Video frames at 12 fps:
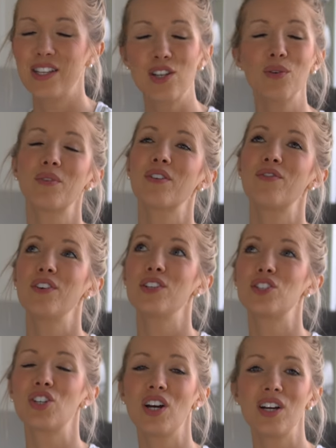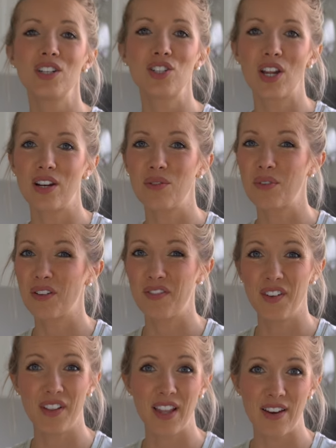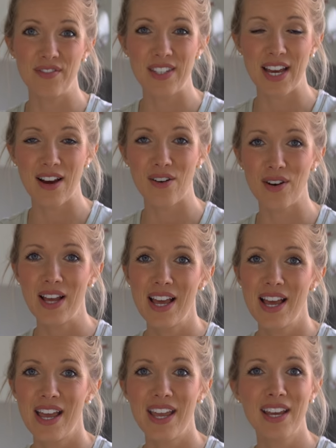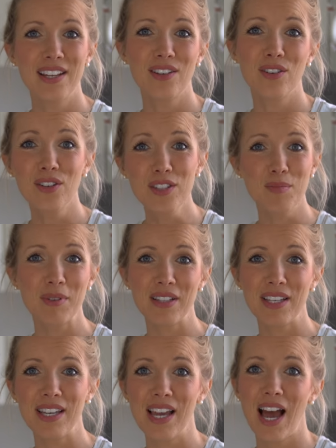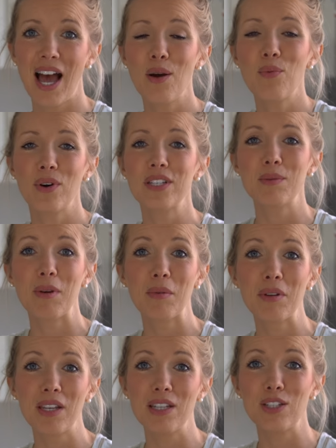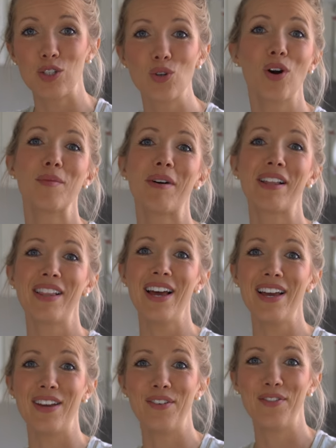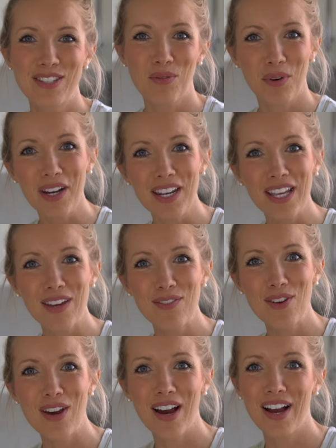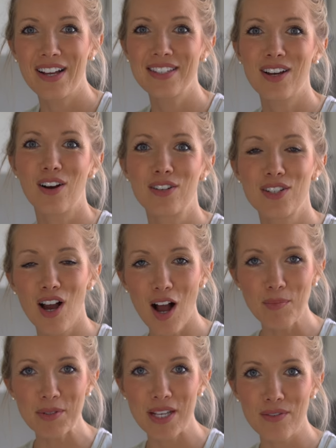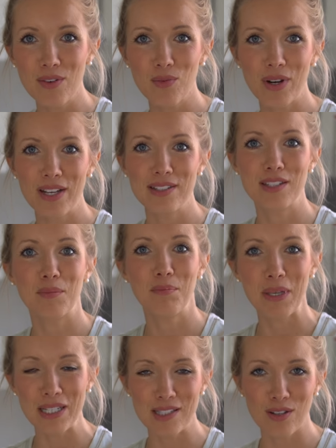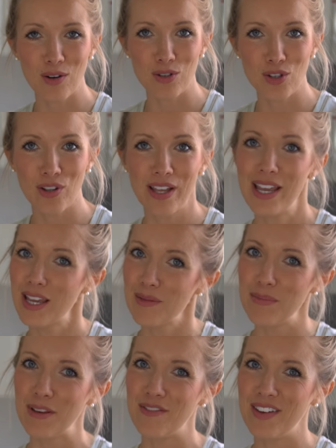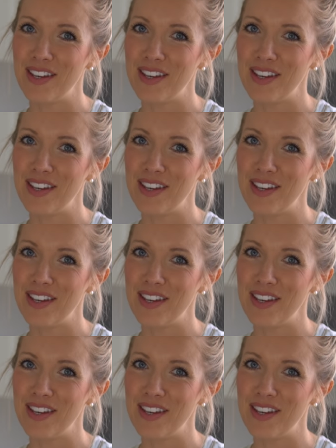I don't want to feel judged, I don't want to feel left out, and ultimately, I want to be able to enjoy my life. So we're going to give you guys our top seven ways to be social and be